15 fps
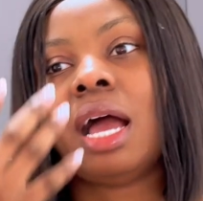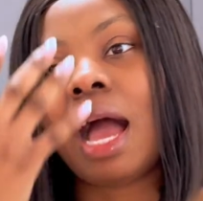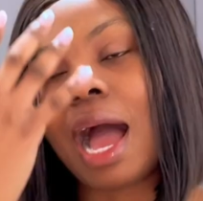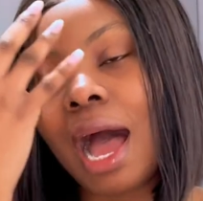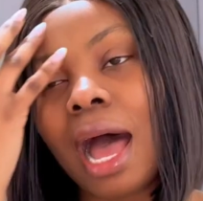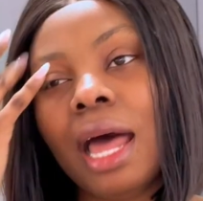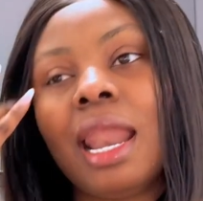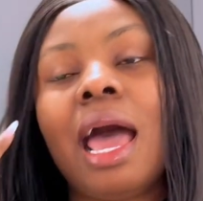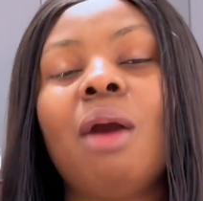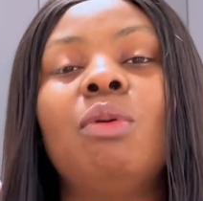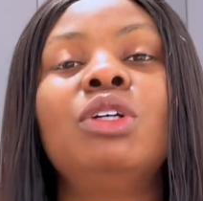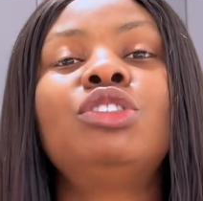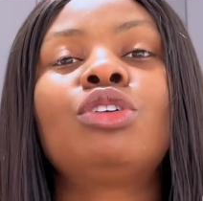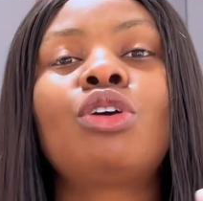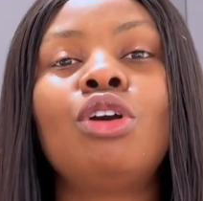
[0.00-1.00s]
and I
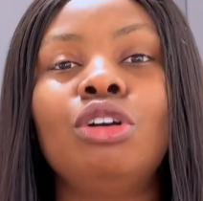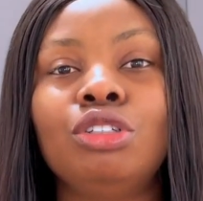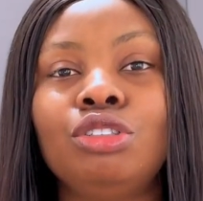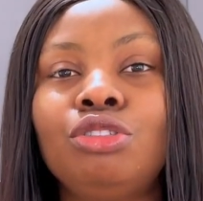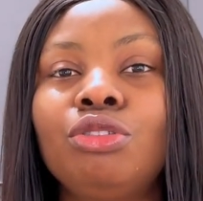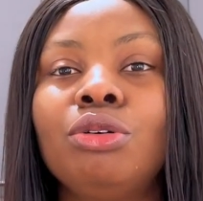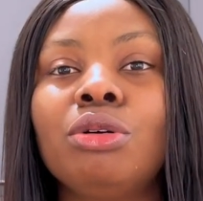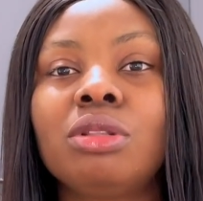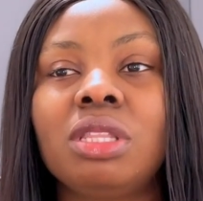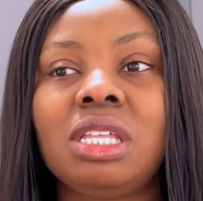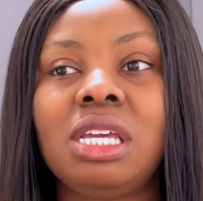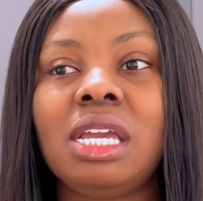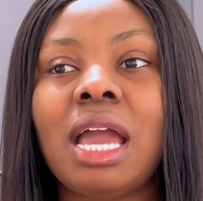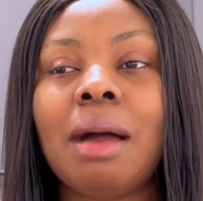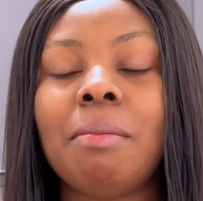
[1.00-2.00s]
want to control
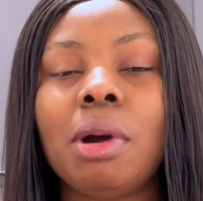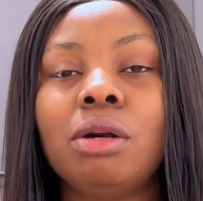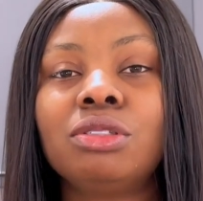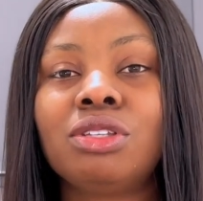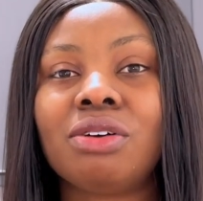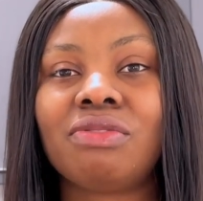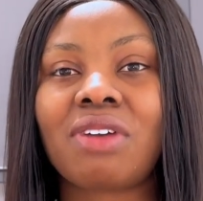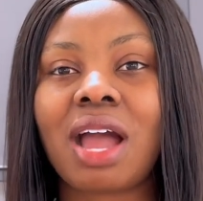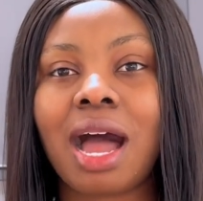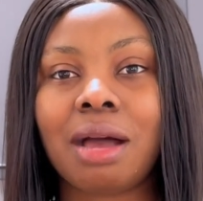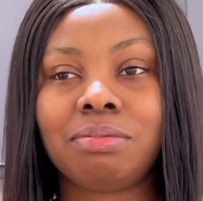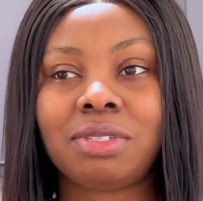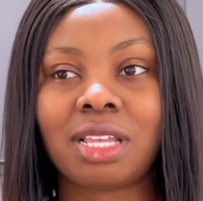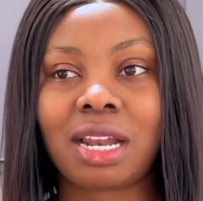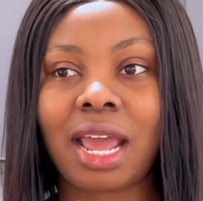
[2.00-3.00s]
the amount of
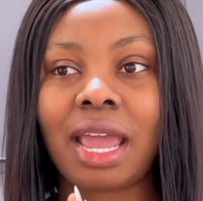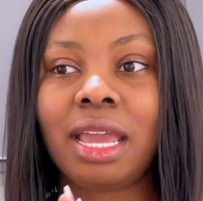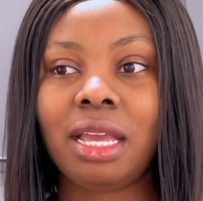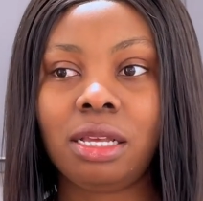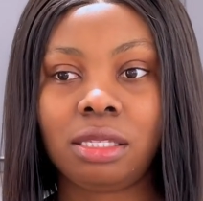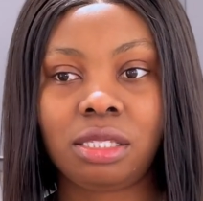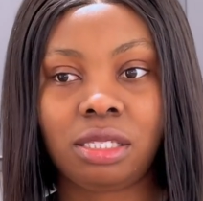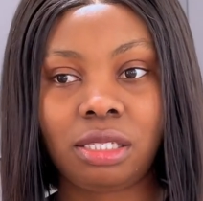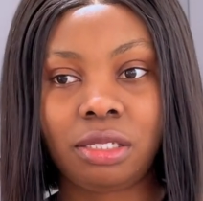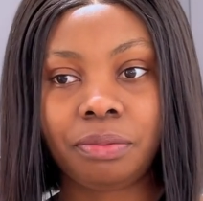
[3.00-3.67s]
carbs that I eat.